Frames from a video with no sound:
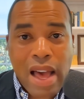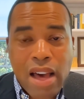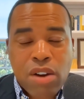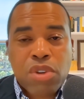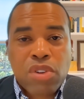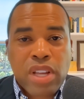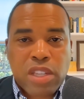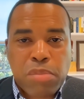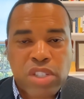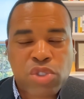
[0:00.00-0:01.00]
I don't know
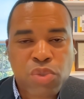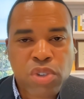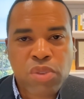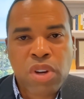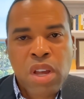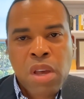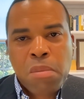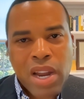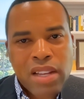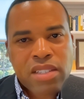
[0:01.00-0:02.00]
that to be true,
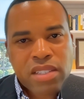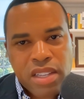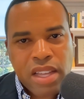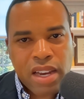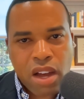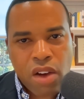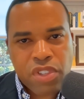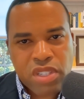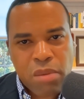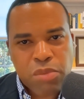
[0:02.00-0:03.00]
but I see that
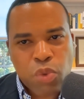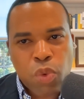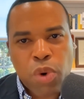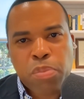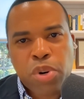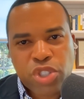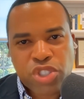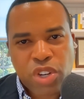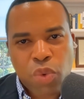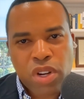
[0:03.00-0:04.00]
oftentimes when we're
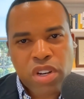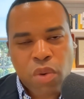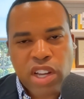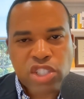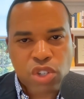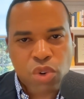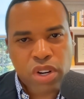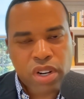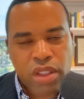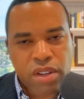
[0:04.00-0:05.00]
pushed in one direction
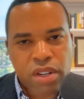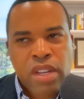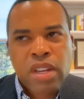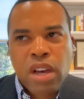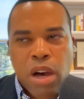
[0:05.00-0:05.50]
or another.